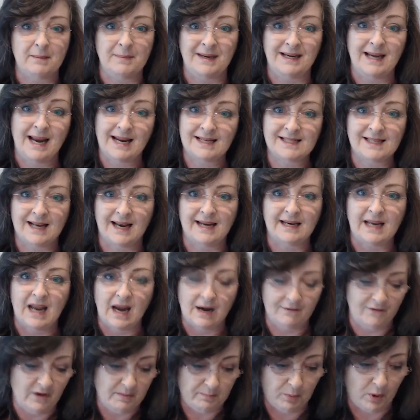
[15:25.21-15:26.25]
I mean, that's like
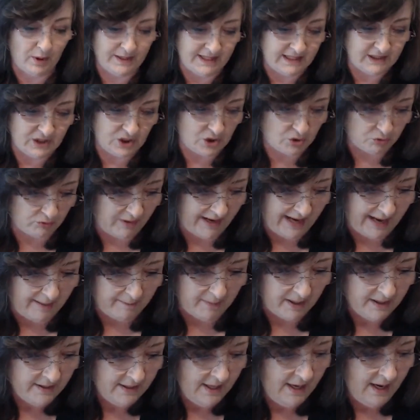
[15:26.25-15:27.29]
everybody's
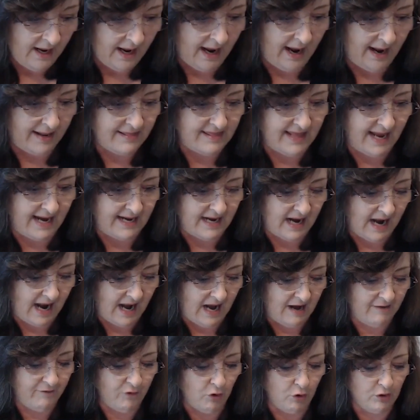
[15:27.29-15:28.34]
dream. Then
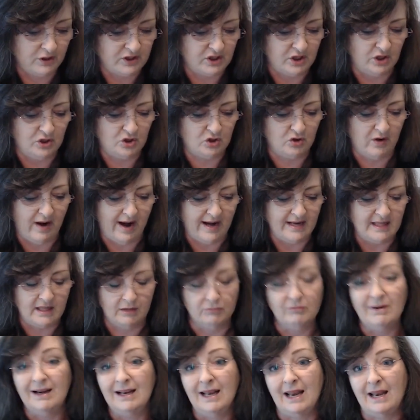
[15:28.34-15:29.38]
I have also tried
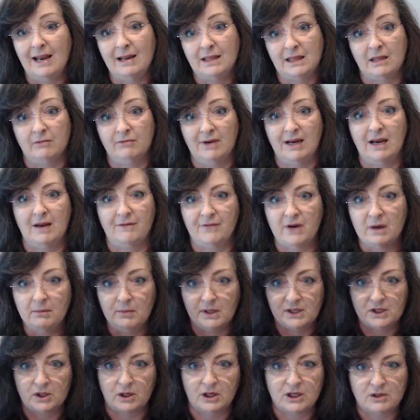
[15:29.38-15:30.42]
the
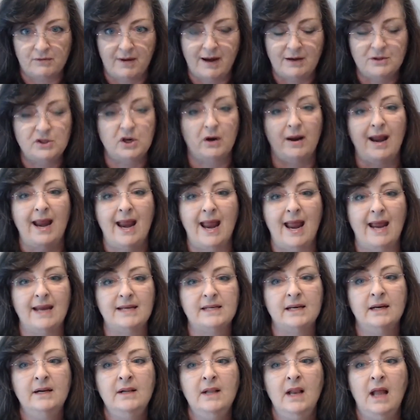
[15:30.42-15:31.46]
Relivium, which goes around your
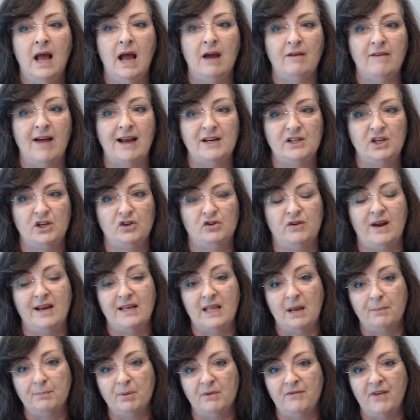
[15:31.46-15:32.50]
head. I've actually
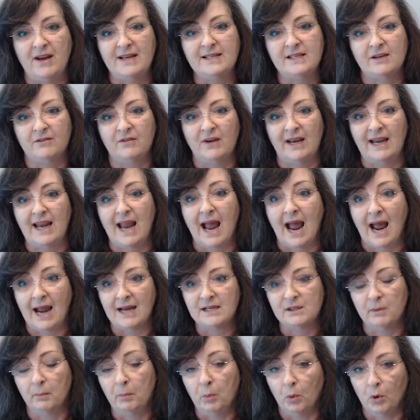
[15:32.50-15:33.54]
tried that preventively
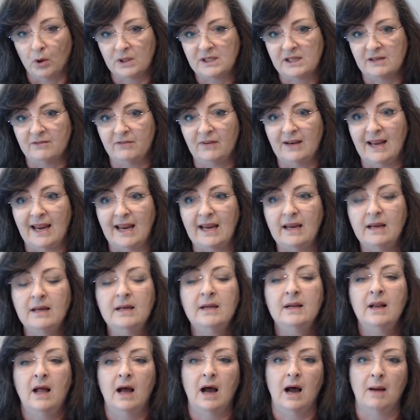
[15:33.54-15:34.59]
and abortively.
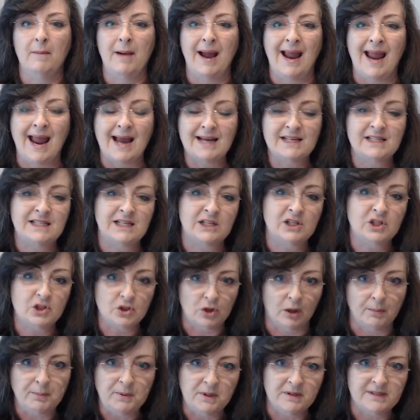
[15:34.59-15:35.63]
I had to
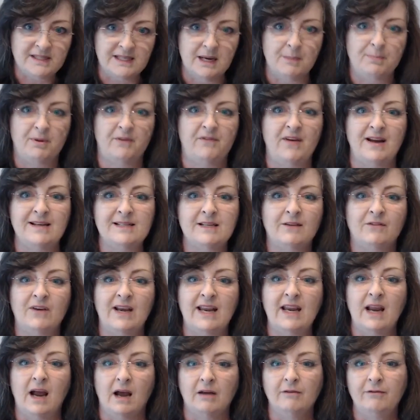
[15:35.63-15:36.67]
stop using it
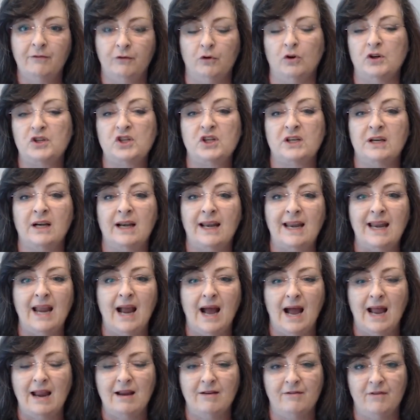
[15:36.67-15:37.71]
preventively. Unfortunately,
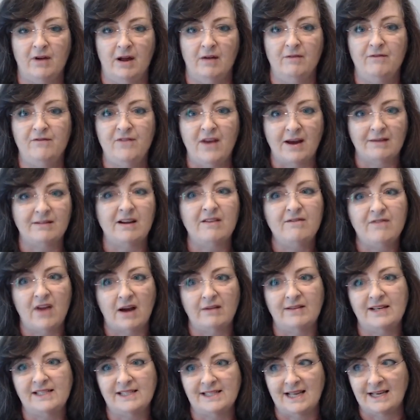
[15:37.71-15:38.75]
I have a very,
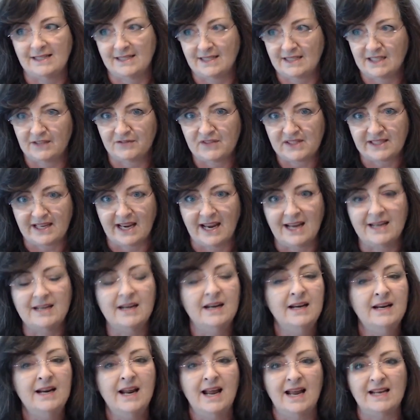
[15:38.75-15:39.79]
very sensitive
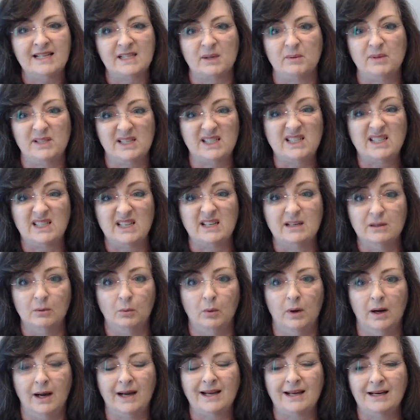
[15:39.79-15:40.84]
skin, and so it just
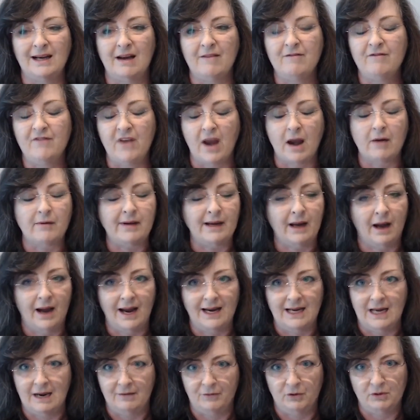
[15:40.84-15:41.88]
didn't work. And I have very
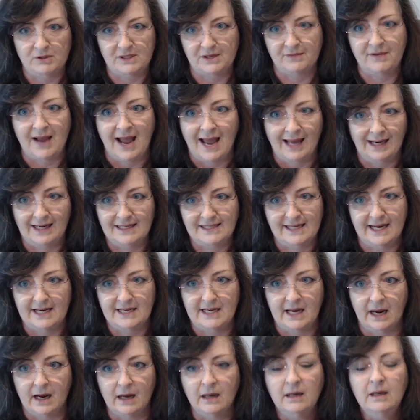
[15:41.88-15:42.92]
high levels of
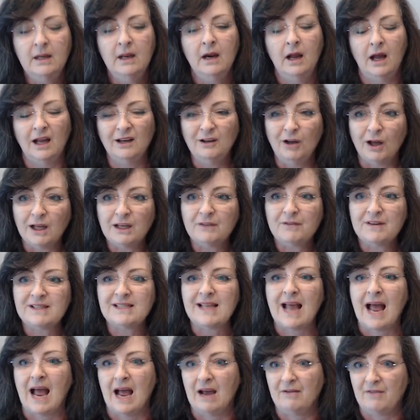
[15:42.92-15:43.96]
allodynia. A lot of
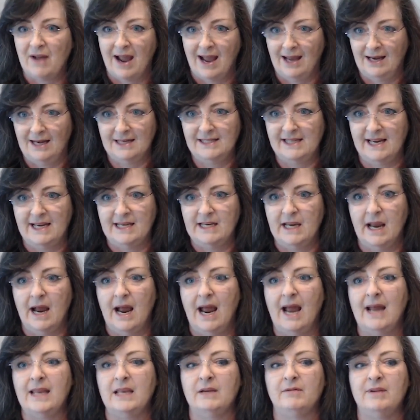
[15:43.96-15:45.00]
us have
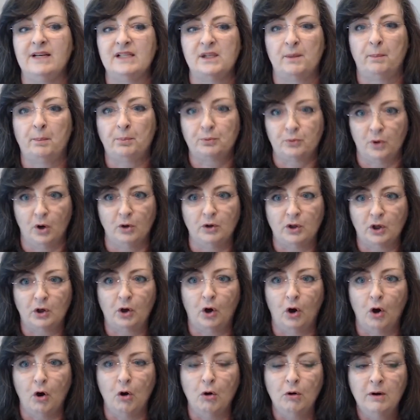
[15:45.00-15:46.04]
allodynia, and there is a
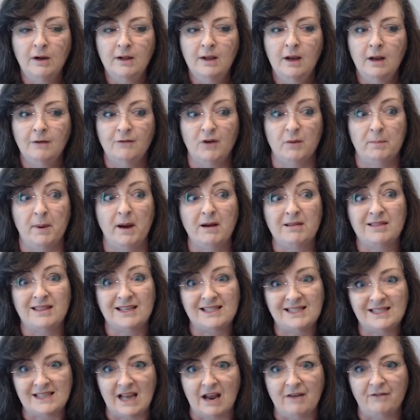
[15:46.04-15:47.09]
protocol for both
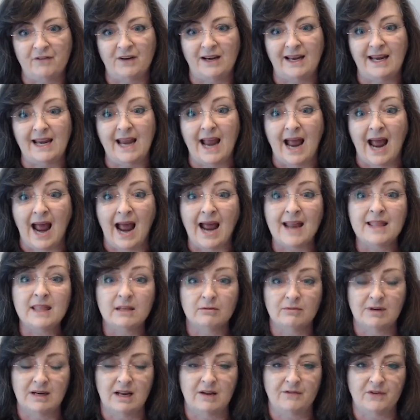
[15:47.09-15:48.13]
the Cephally and
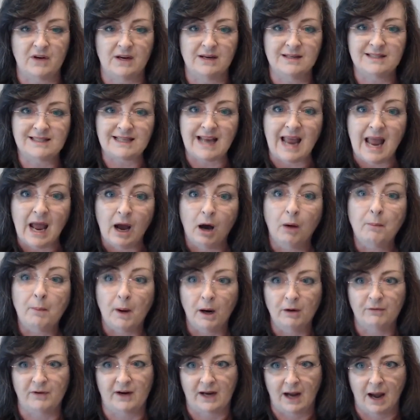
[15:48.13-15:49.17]
the Relivium to help
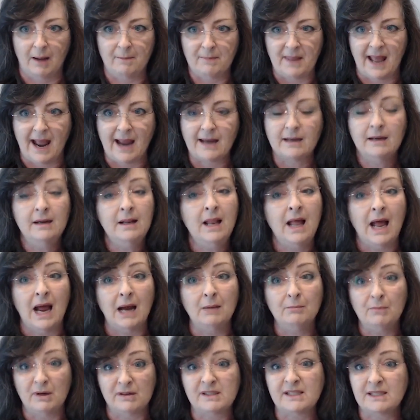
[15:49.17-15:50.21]
overcome that.
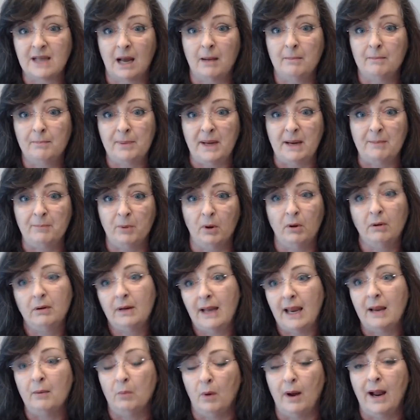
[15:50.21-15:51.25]
And with some
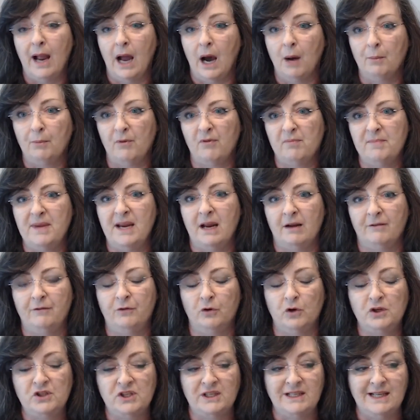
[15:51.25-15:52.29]
people, it will help. With me,
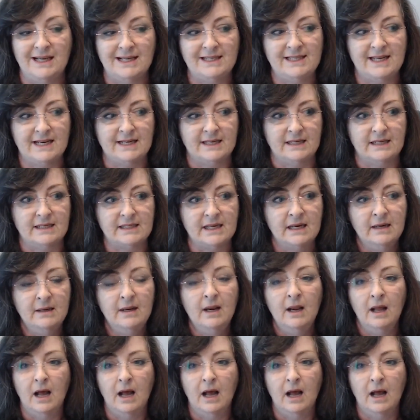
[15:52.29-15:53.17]
unfortunately, it didn't.